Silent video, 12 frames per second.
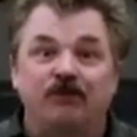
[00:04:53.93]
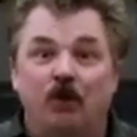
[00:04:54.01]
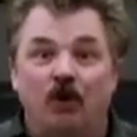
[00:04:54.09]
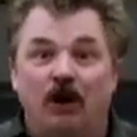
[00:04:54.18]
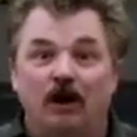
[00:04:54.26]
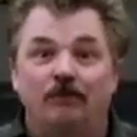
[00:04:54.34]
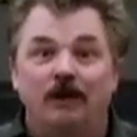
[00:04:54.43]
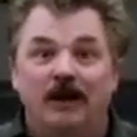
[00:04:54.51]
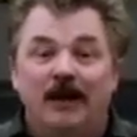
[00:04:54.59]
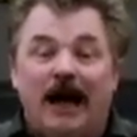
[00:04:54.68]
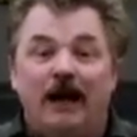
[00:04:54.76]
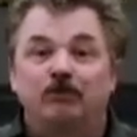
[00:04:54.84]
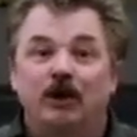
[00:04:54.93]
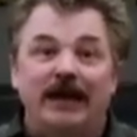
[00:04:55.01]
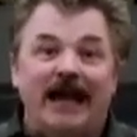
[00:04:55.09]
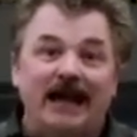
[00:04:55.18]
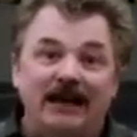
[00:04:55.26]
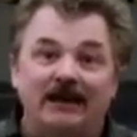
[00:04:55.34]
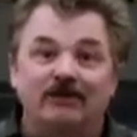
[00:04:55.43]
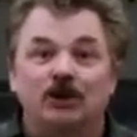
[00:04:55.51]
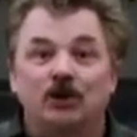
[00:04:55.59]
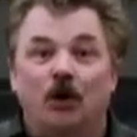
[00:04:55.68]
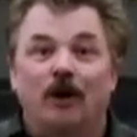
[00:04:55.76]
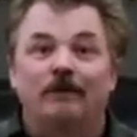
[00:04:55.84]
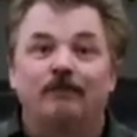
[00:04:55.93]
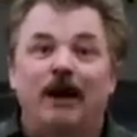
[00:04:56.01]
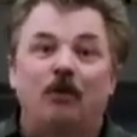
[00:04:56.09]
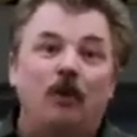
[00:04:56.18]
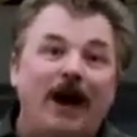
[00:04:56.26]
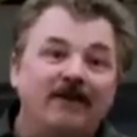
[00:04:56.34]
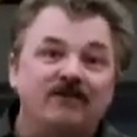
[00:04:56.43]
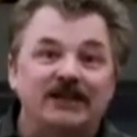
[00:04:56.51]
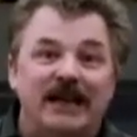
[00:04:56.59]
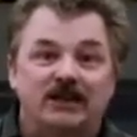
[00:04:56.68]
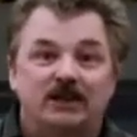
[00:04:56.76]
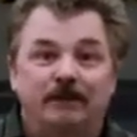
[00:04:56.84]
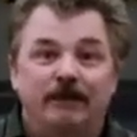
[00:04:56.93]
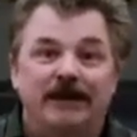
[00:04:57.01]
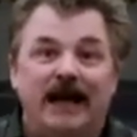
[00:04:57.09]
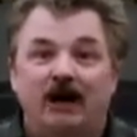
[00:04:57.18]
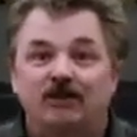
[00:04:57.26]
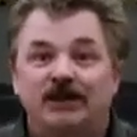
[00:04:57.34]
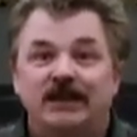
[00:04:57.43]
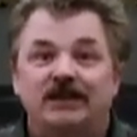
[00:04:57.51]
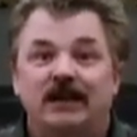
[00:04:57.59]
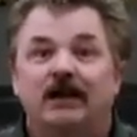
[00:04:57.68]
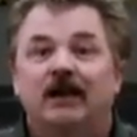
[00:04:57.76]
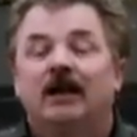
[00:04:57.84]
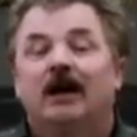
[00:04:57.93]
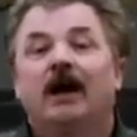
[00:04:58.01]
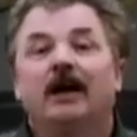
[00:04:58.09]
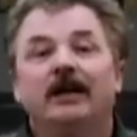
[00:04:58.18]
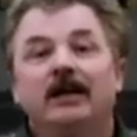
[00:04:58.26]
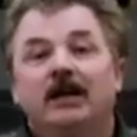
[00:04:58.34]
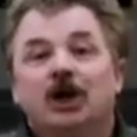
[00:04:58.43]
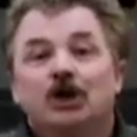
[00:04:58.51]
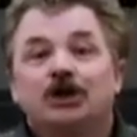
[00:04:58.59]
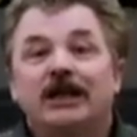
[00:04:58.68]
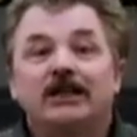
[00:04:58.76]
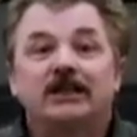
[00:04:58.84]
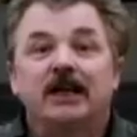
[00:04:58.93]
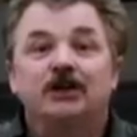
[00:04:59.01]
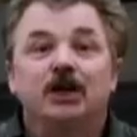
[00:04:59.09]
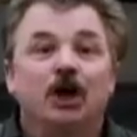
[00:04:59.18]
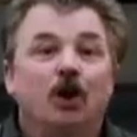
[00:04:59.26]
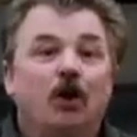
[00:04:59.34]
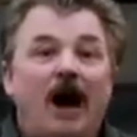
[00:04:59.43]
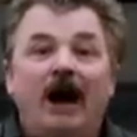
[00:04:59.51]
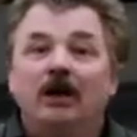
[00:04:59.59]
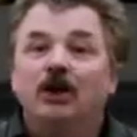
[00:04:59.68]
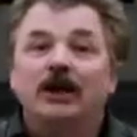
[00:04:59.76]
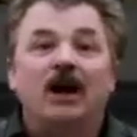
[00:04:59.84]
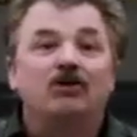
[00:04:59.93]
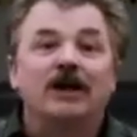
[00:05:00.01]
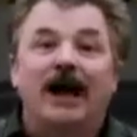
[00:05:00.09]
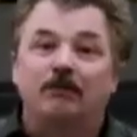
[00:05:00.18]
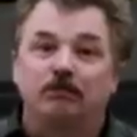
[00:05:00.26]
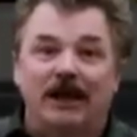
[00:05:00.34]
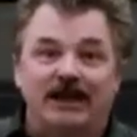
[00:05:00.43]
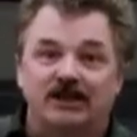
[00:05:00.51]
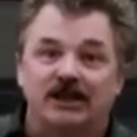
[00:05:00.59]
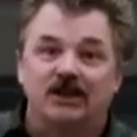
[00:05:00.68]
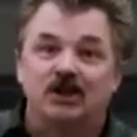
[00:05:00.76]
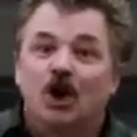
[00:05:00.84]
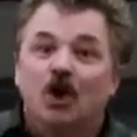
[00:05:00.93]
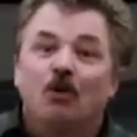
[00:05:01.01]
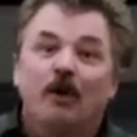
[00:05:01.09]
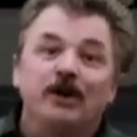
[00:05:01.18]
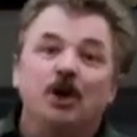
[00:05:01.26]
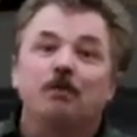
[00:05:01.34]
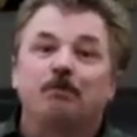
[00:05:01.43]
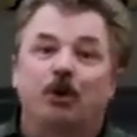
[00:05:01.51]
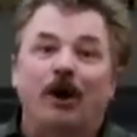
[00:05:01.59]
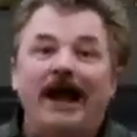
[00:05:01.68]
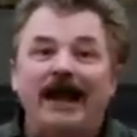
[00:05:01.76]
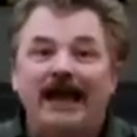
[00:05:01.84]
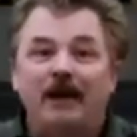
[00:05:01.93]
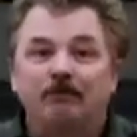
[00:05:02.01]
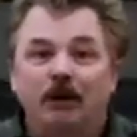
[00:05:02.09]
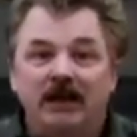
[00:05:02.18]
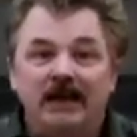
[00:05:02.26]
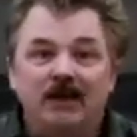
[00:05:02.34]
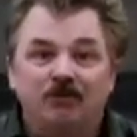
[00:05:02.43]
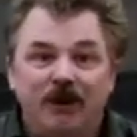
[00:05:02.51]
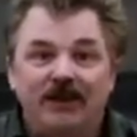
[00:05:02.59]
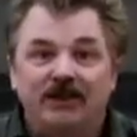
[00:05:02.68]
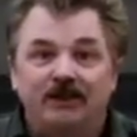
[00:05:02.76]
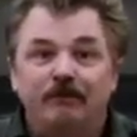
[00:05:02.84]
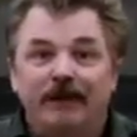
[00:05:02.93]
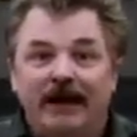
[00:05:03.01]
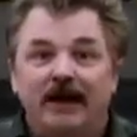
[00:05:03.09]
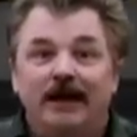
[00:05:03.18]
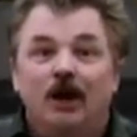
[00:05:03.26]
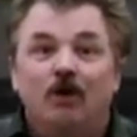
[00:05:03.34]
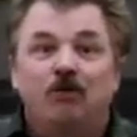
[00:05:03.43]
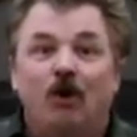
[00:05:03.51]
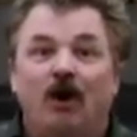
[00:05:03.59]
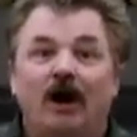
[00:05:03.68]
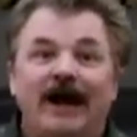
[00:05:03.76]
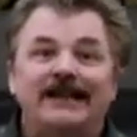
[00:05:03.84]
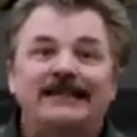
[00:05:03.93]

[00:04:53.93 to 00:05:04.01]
for him. I'm going to head out the door. And my wife says to me now, she said, honey, she said, you know, look how God blessed us. Will you pray and believe with me for a